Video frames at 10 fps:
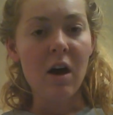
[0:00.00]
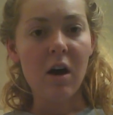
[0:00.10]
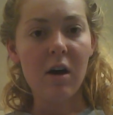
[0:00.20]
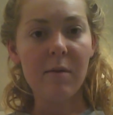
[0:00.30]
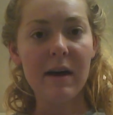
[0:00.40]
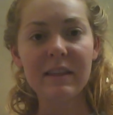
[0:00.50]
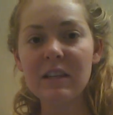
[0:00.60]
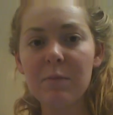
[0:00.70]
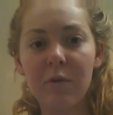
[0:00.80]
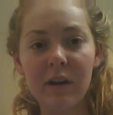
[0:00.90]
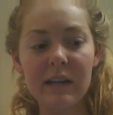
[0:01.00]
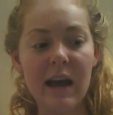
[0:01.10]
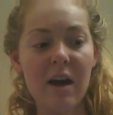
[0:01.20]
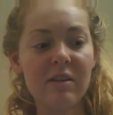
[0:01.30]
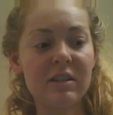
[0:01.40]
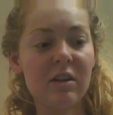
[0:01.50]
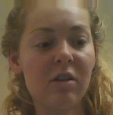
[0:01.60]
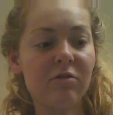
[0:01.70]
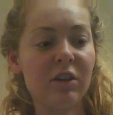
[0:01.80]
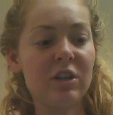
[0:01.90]
At this point now, it's
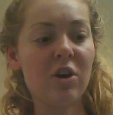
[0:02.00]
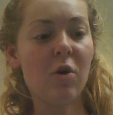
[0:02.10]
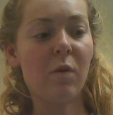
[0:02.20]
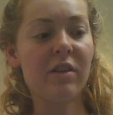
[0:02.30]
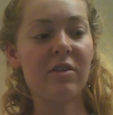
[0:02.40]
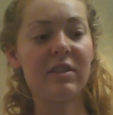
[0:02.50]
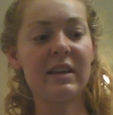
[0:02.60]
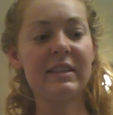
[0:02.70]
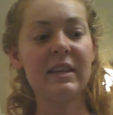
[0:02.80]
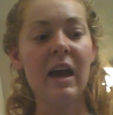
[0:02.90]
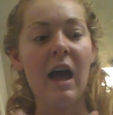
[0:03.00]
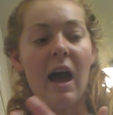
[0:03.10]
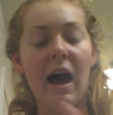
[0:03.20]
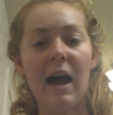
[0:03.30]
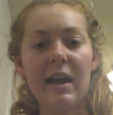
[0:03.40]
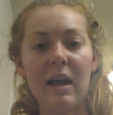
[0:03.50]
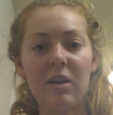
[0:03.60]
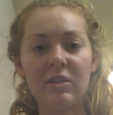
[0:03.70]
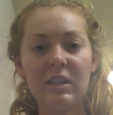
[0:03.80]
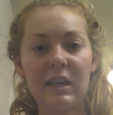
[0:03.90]
not really known whether this
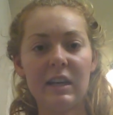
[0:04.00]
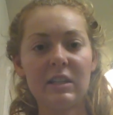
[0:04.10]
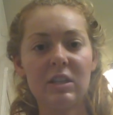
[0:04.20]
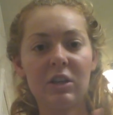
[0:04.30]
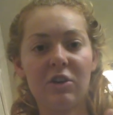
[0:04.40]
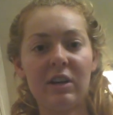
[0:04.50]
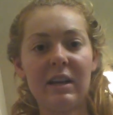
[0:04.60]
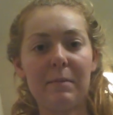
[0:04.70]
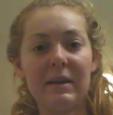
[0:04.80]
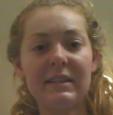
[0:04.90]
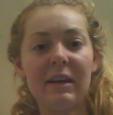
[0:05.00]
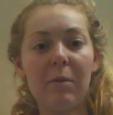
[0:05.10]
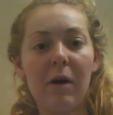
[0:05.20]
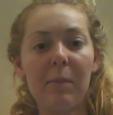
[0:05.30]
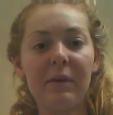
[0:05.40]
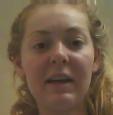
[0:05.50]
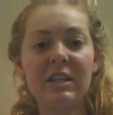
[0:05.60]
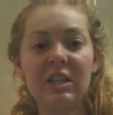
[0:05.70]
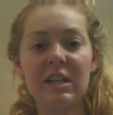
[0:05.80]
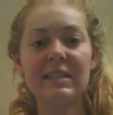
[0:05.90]
IL-10 secreting B cell
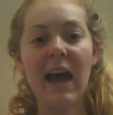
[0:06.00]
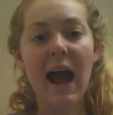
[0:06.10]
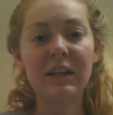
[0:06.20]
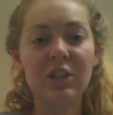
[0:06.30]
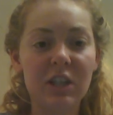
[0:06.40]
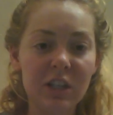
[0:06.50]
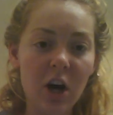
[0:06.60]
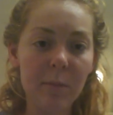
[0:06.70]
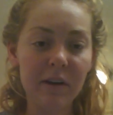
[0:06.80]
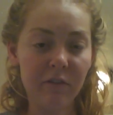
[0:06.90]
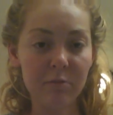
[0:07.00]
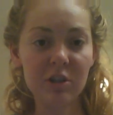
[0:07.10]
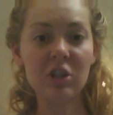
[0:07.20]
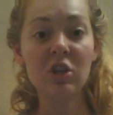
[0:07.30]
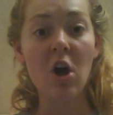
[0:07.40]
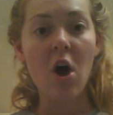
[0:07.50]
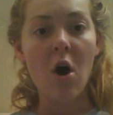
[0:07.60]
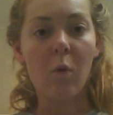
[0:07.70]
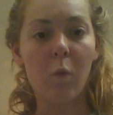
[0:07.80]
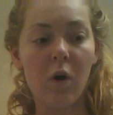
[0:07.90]
population is actually coming from just
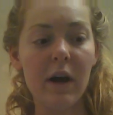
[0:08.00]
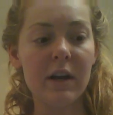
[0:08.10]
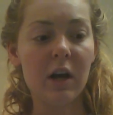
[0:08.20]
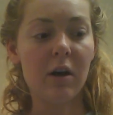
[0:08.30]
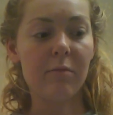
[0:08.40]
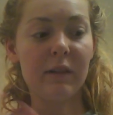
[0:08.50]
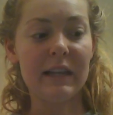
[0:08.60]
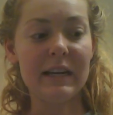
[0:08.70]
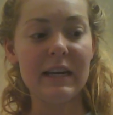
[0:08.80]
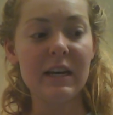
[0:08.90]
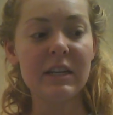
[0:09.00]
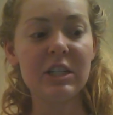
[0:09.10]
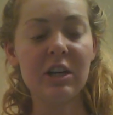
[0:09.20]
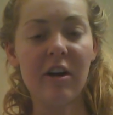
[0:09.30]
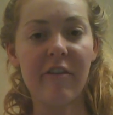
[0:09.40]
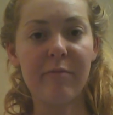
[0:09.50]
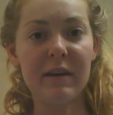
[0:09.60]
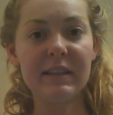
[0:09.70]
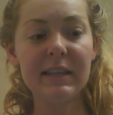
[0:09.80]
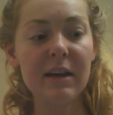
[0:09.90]
one lineage of
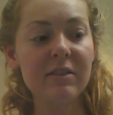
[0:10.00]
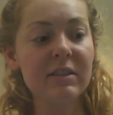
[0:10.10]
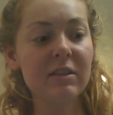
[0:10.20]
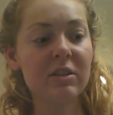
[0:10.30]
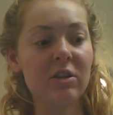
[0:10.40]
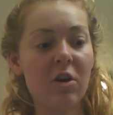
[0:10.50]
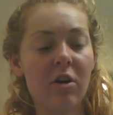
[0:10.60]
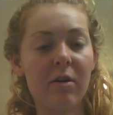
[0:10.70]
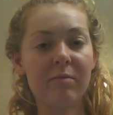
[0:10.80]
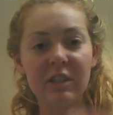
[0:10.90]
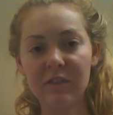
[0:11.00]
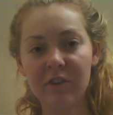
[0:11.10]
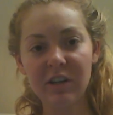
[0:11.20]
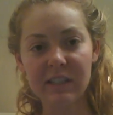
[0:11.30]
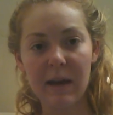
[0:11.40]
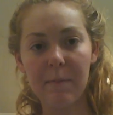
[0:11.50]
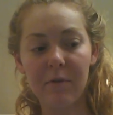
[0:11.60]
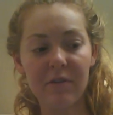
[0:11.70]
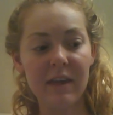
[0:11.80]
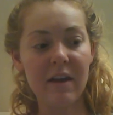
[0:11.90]
B cells. So just for
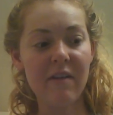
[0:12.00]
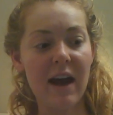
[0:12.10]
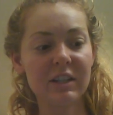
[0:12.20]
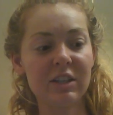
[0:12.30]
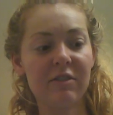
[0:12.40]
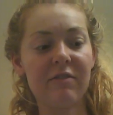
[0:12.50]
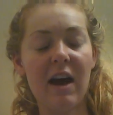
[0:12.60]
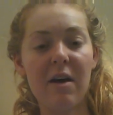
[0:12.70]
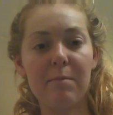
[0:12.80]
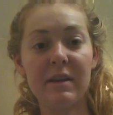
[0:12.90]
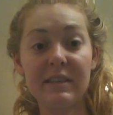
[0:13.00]
example, they've actually found B